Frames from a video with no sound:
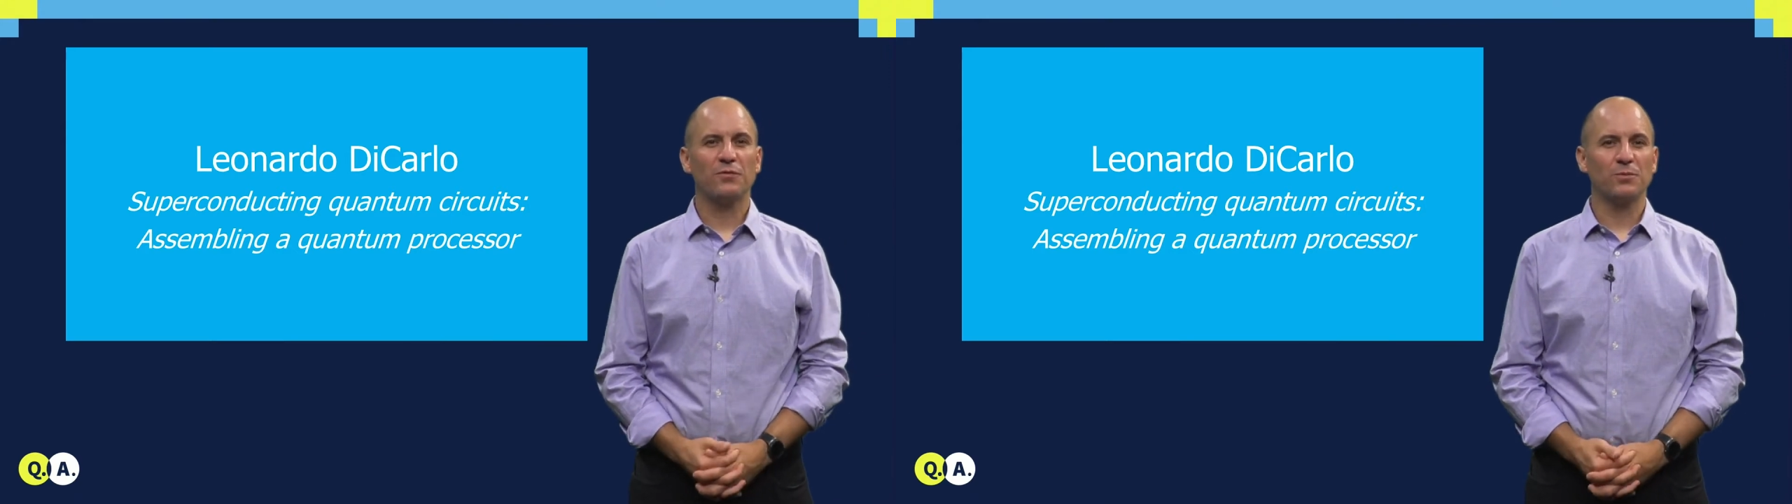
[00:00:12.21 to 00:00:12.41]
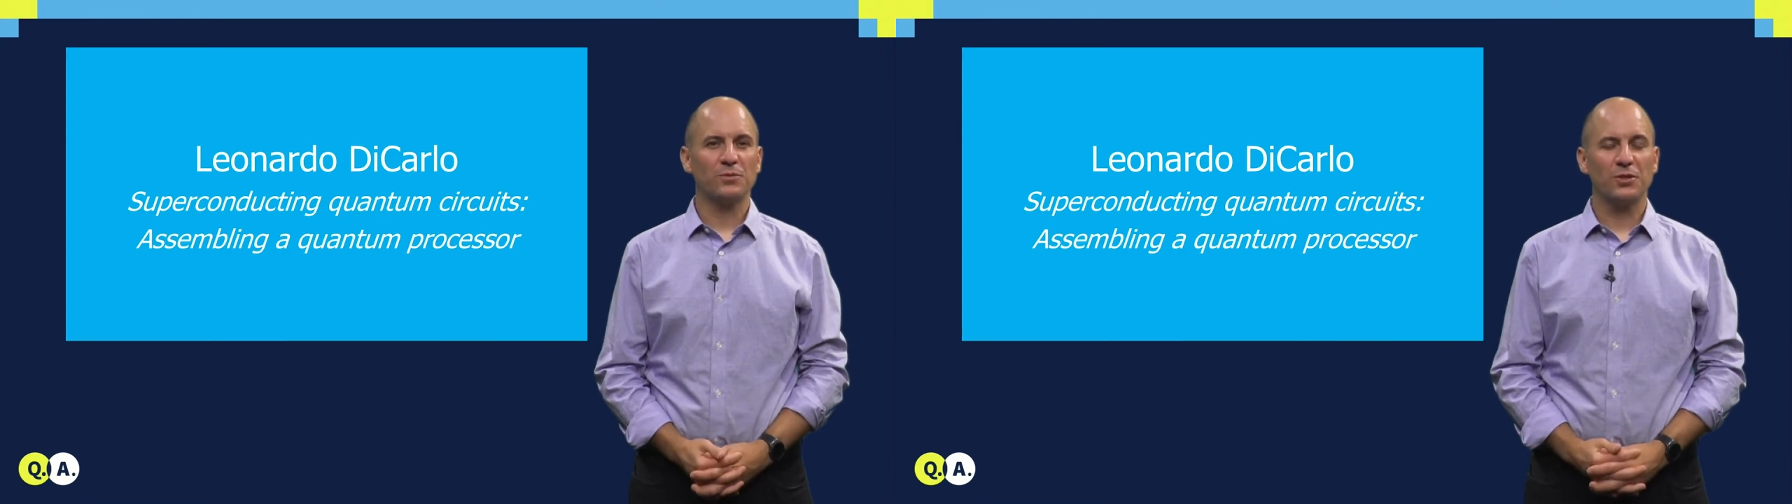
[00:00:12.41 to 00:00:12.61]

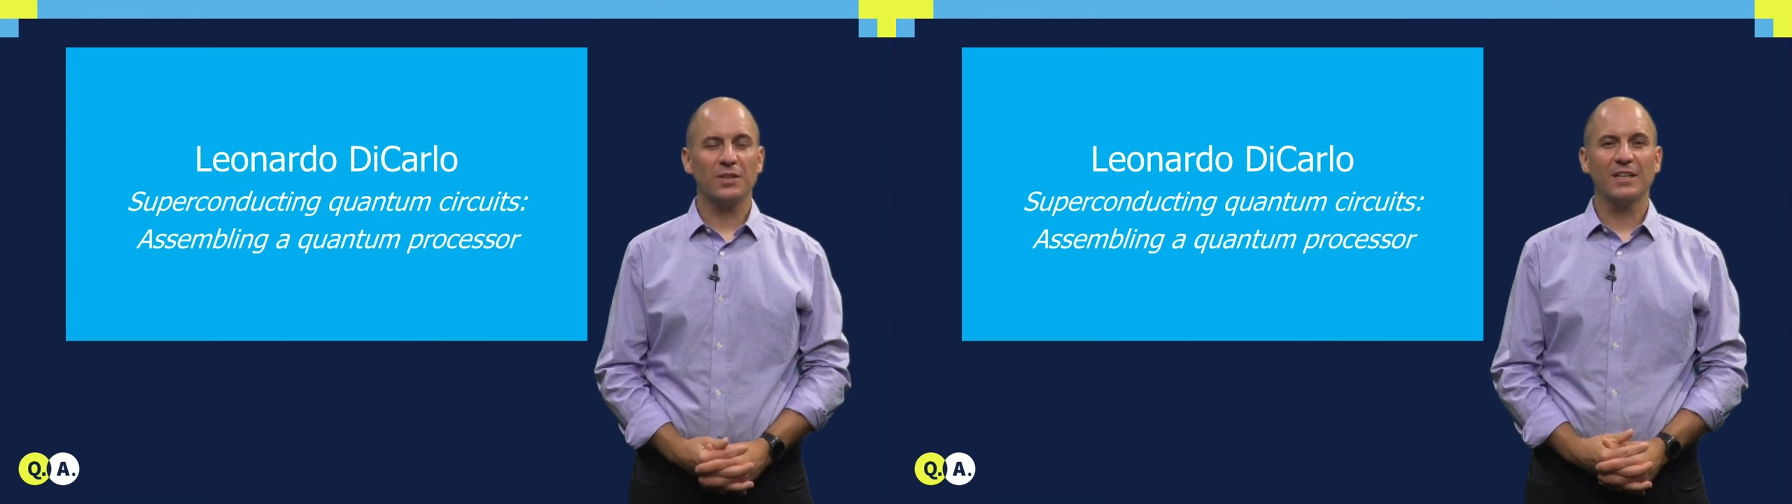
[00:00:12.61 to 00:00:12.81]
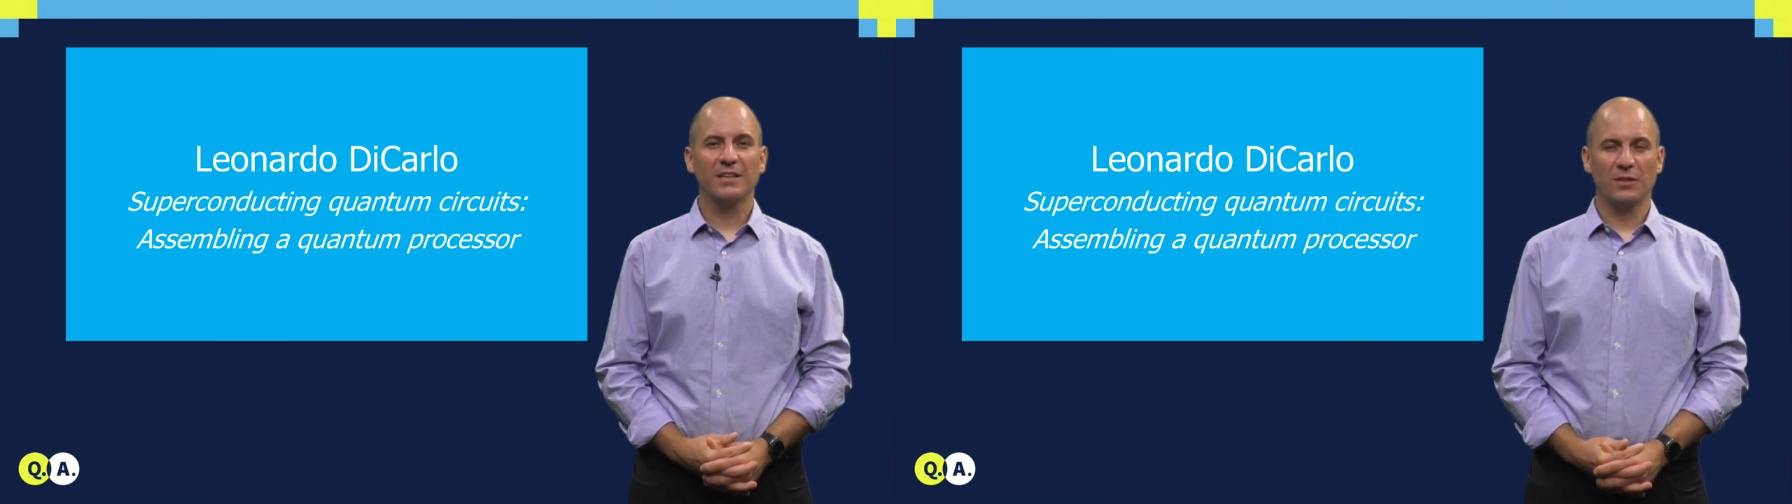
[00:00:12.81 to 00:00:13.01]
from
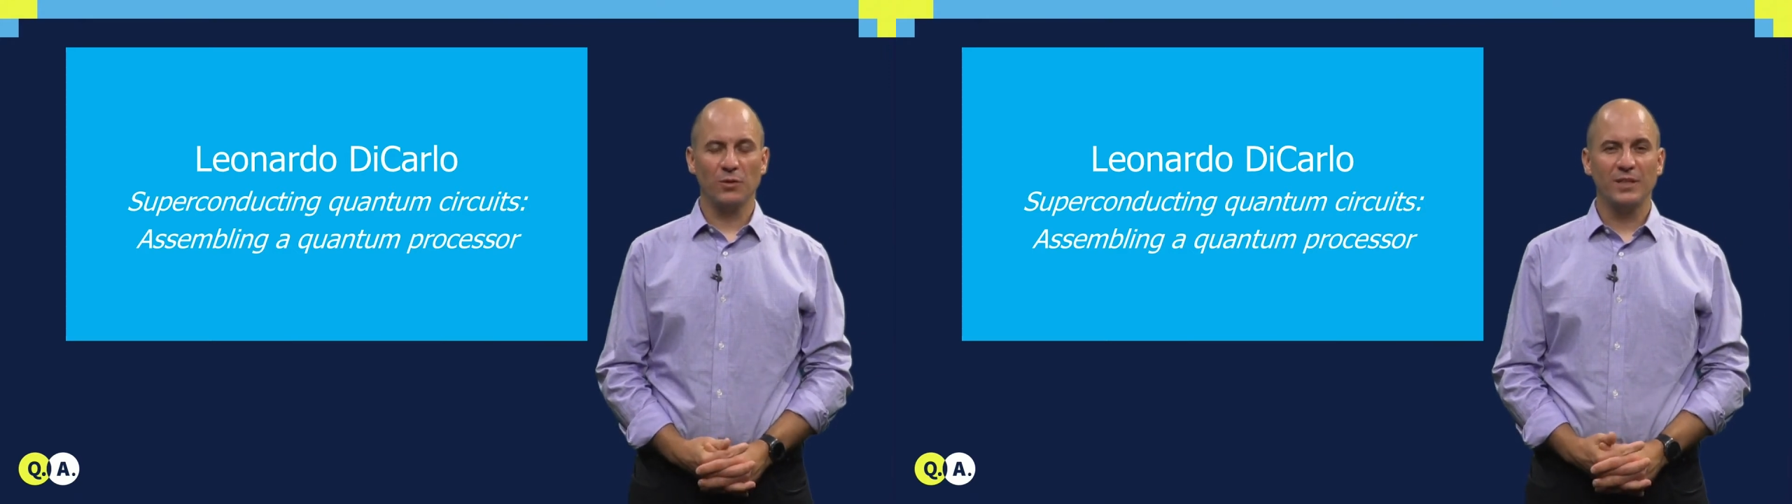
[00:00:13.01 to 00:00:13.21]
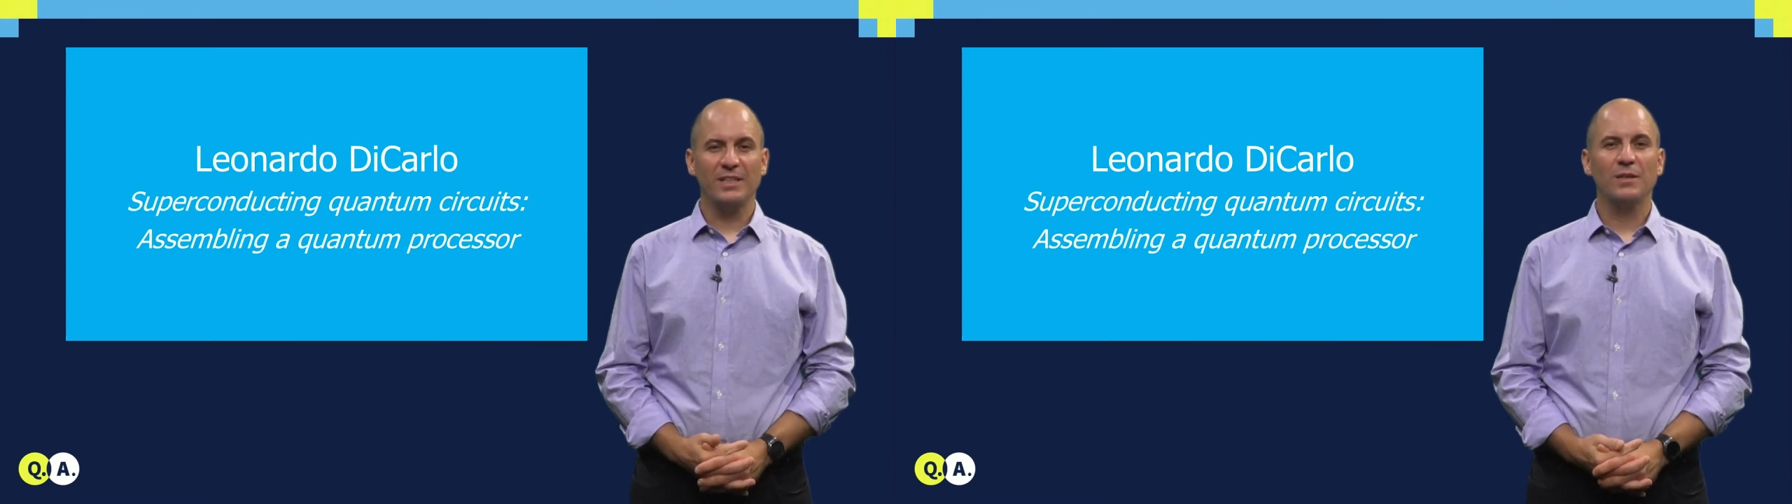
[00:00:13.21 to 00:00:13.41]

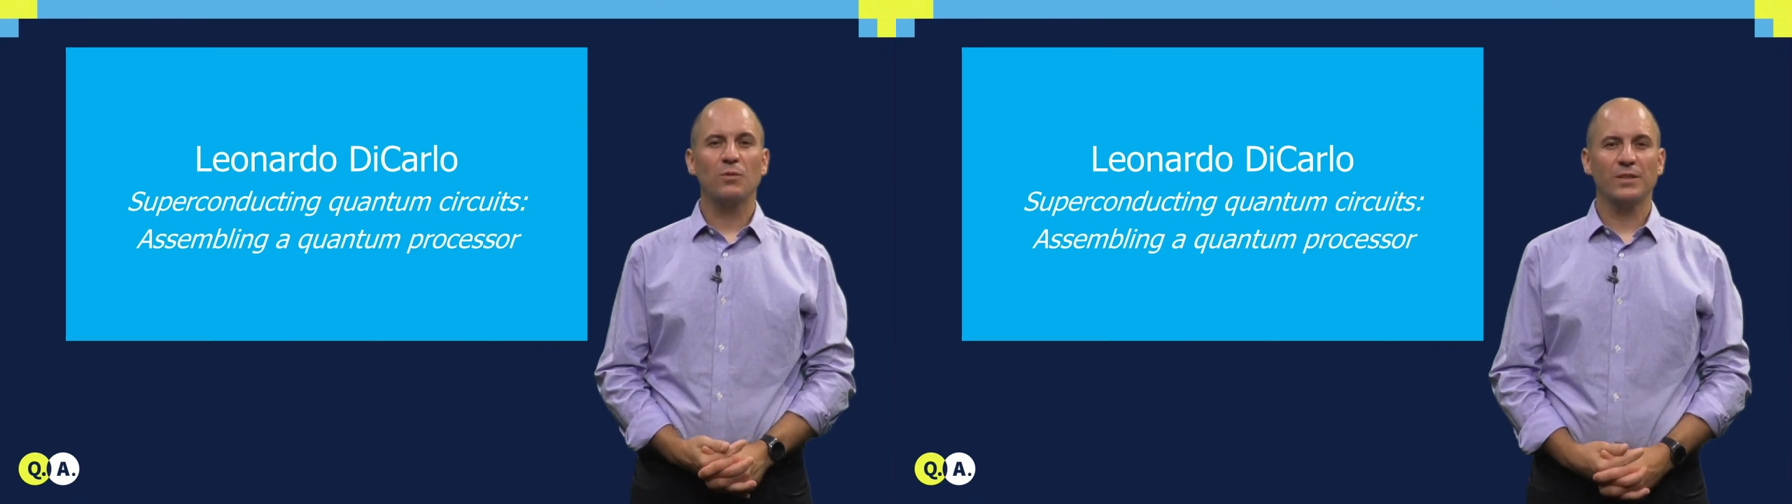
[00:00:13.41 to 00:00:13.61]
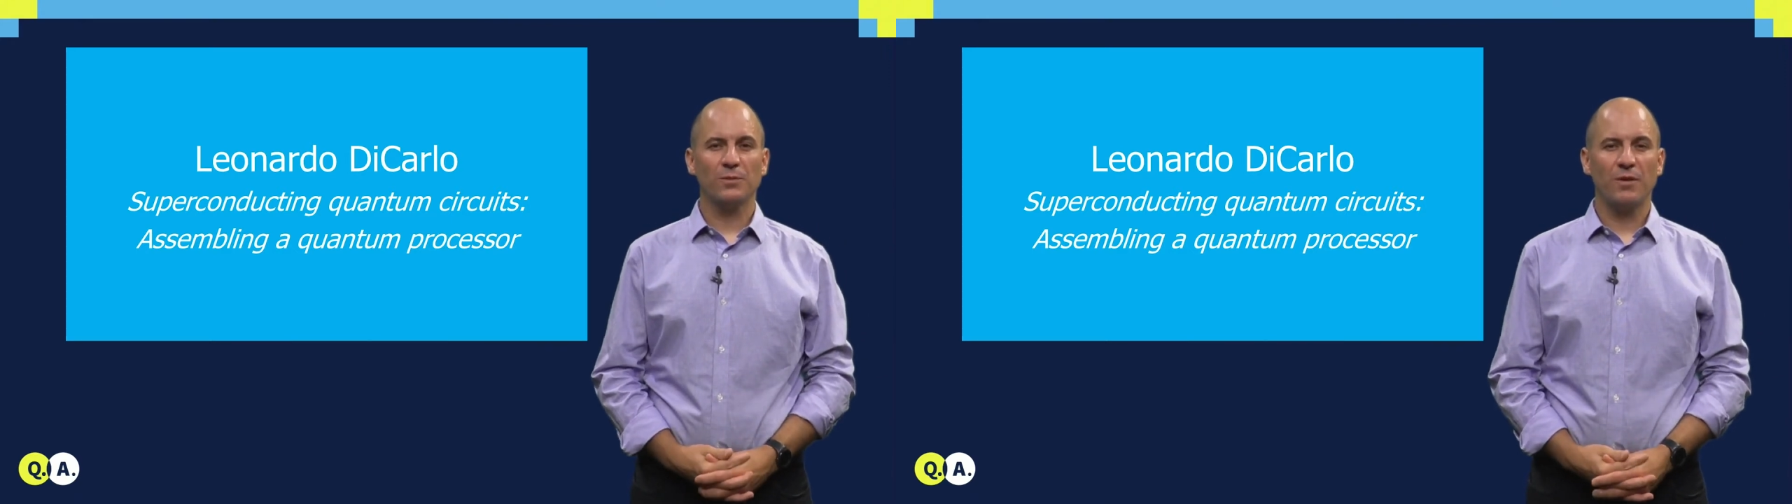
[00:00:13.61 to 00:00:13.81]
CircuitQED
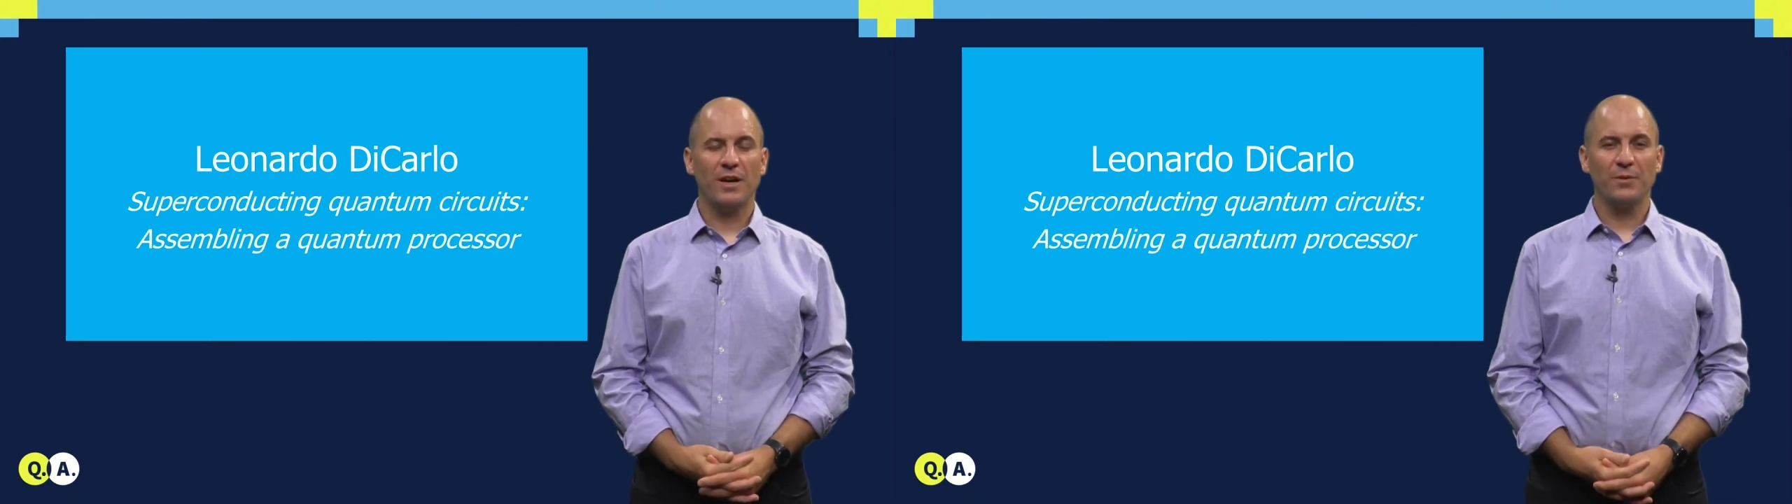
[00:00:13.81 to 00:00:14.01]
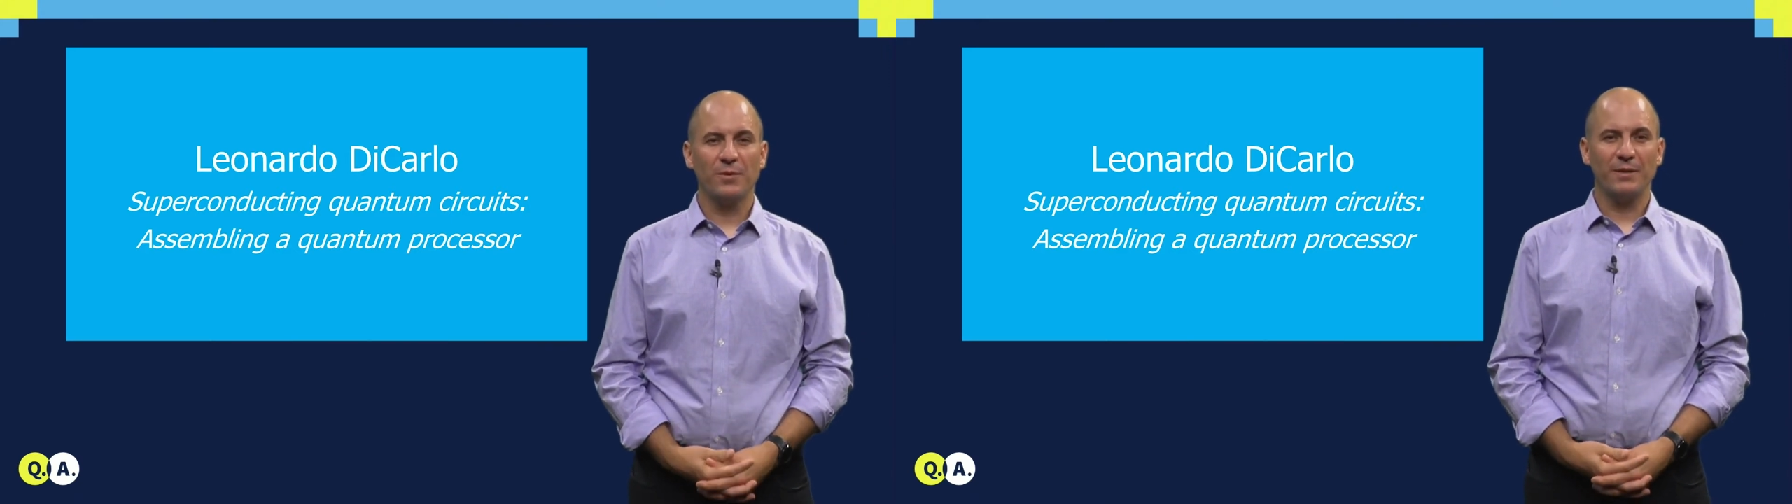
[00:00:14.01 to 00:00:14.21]
quantum
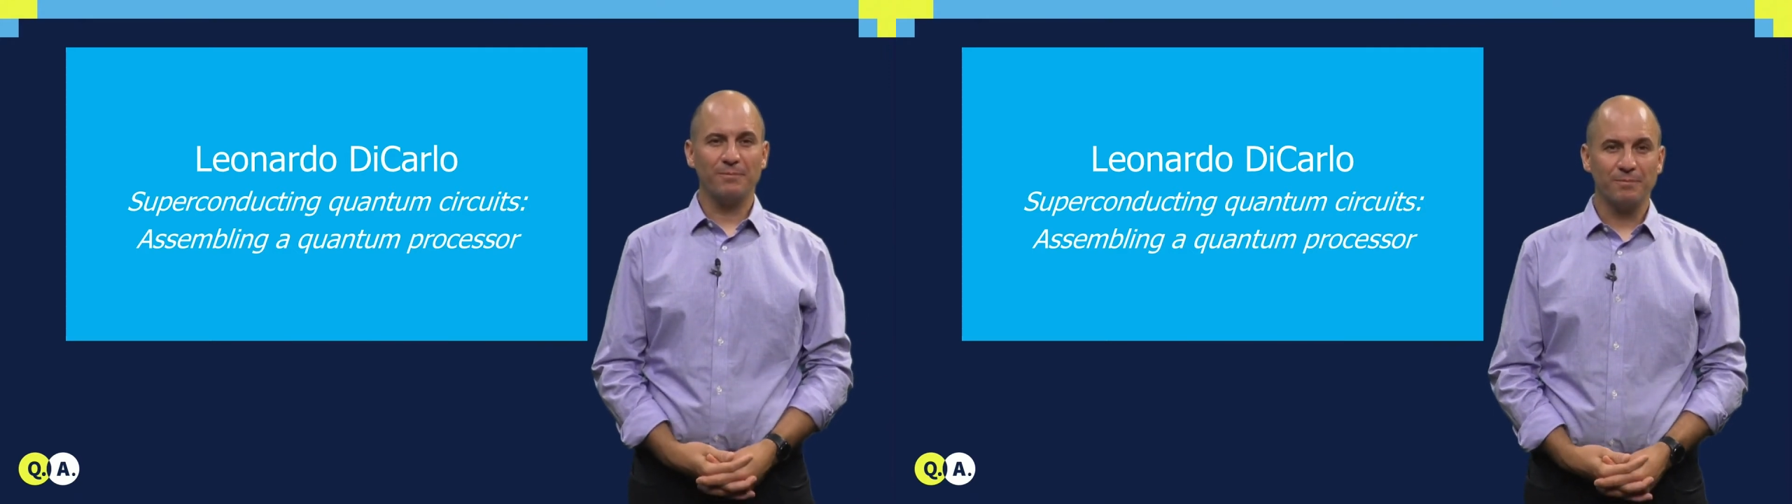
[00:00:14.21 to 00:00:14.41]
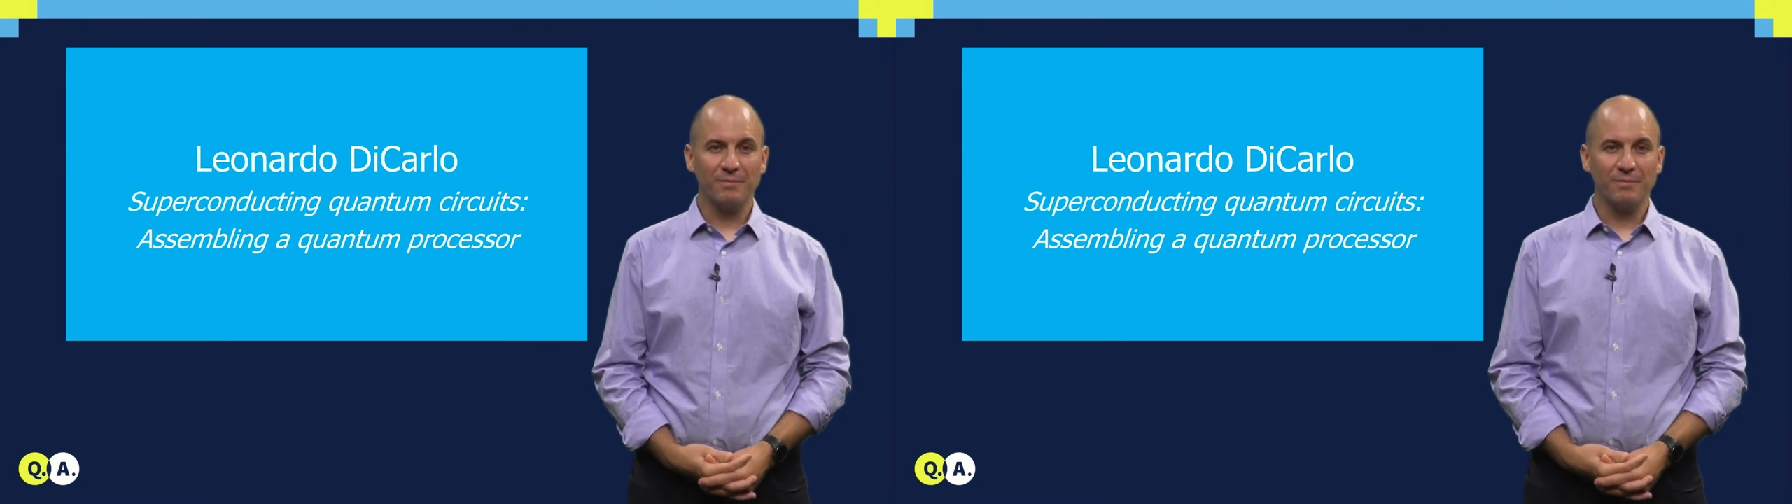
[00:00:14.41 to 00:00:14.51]
hardware.